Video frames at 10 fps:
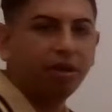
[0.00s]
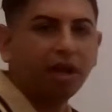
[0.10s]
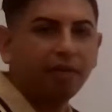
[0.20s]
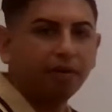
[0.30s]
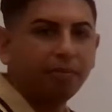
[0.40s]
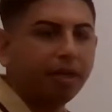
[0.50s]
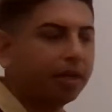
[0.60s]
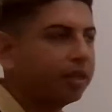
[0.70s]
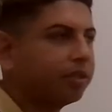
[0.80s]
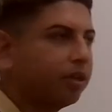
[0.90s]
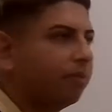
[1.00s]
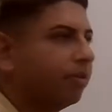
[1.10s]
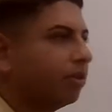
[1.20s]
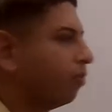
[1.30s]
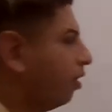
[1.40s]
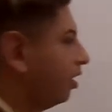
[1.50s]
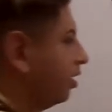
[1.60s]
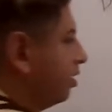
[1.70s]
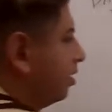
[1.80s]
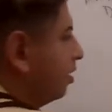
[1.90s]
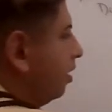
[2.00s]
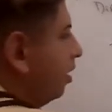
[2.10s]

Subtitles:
sure you have your pecans, almonds, walnuts.